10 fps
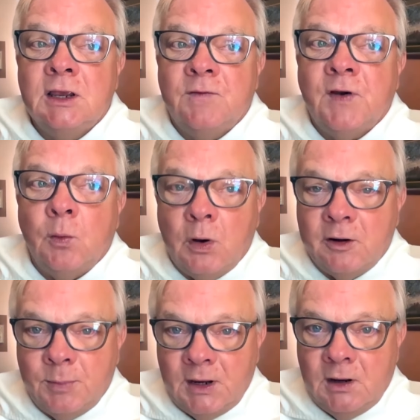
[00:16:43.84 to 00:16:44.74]
if I want
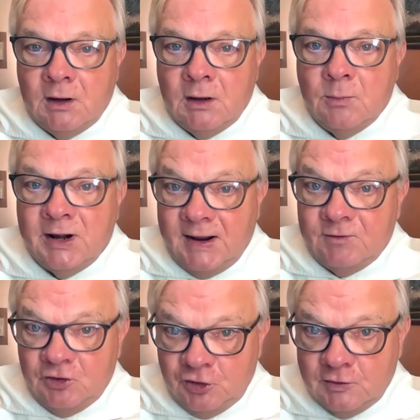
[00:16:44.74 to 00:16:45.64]
to be, but I
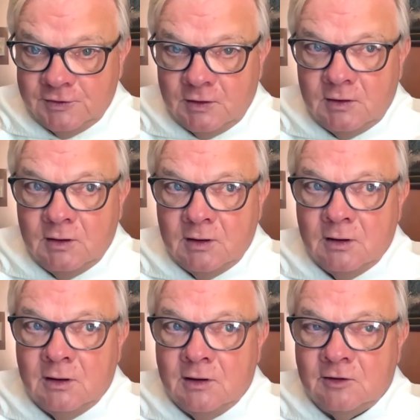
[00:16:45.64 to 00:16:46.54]
have to choose it.
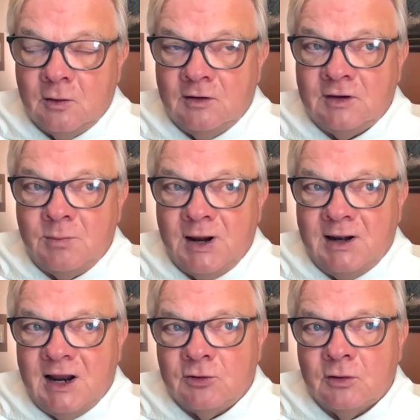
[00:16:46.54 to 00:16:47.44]
So he said, my
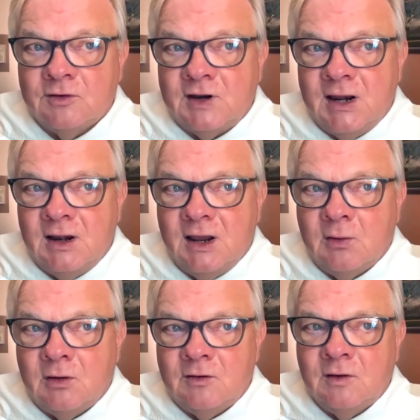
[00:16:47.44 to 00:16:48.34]
natural state
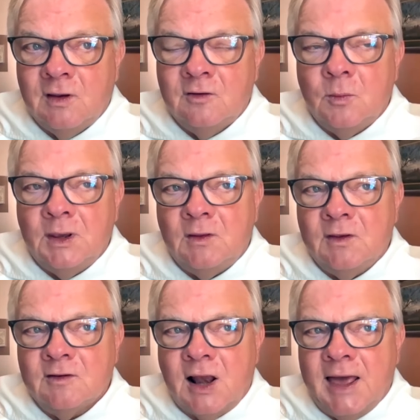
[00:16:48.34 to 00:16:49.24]
now is to be in
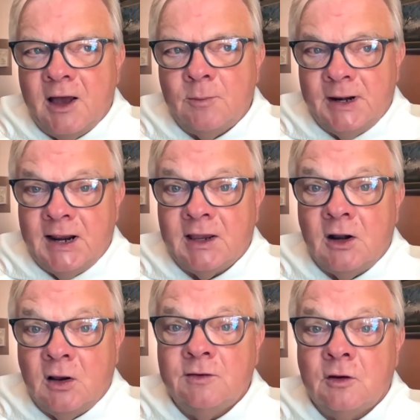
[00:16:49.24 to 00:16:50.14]
this cloud, but I
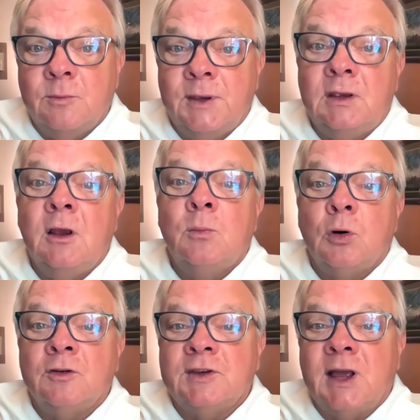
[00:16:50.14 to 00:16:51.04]
can also be
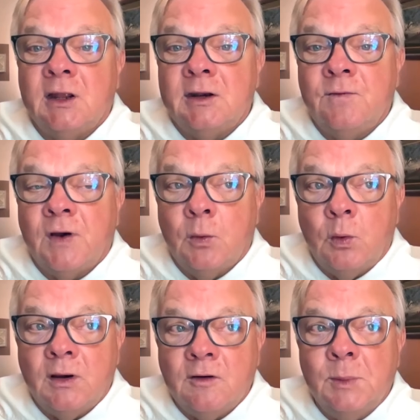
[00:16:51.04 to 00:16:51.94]
more solid if I
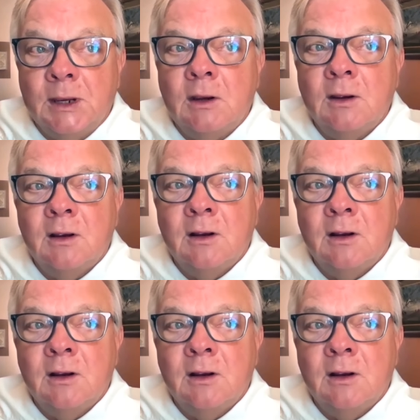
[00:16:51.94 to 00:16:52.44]
want to be.